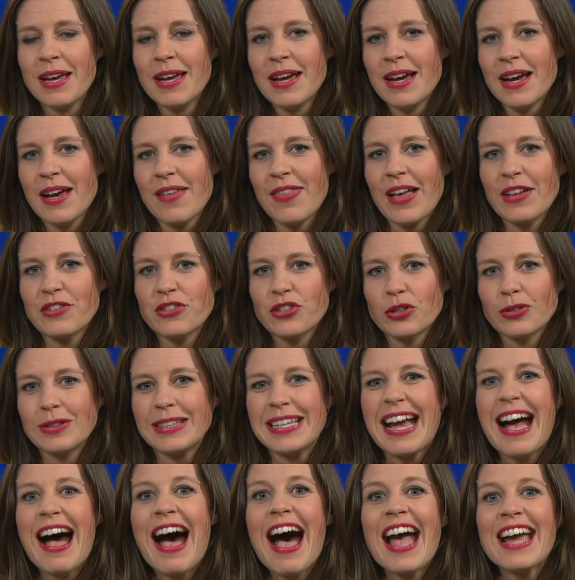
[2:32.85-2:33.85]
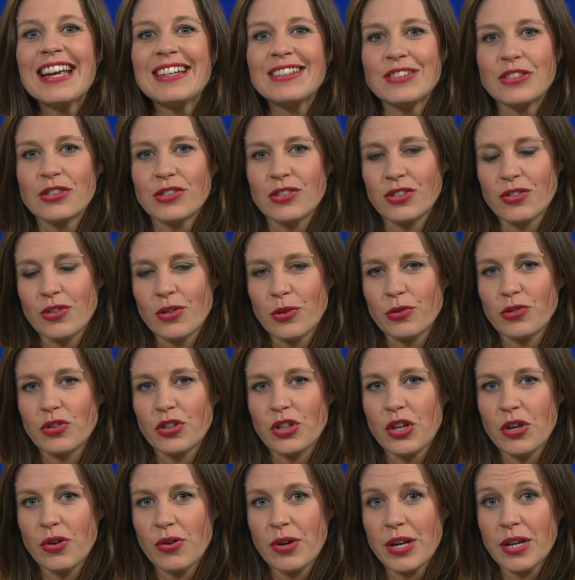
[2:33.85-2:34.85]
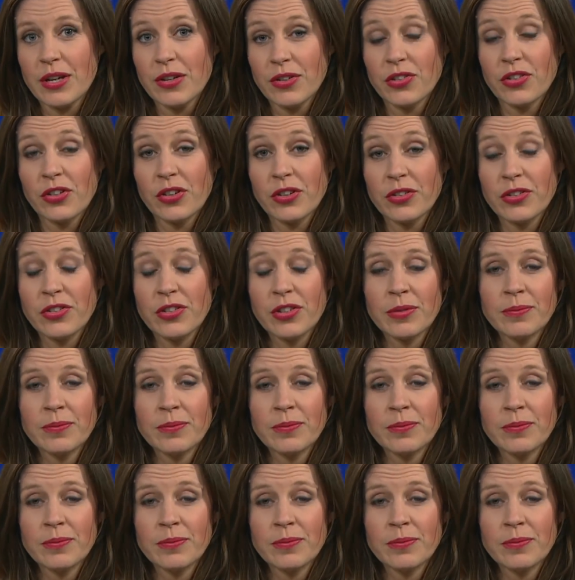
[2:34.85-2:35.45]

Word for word: and that certainly heightens those security concerns.